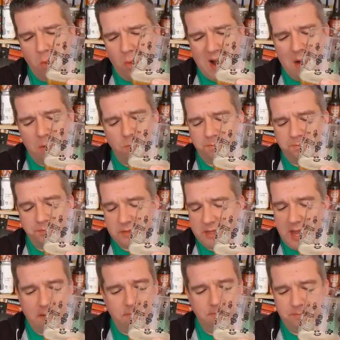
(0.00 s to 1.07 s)
Wow,
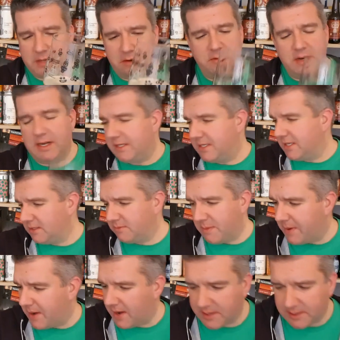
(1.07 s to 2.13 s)
yeah, that really takes me
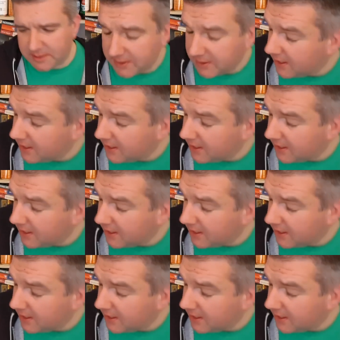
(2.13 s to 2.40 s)
back.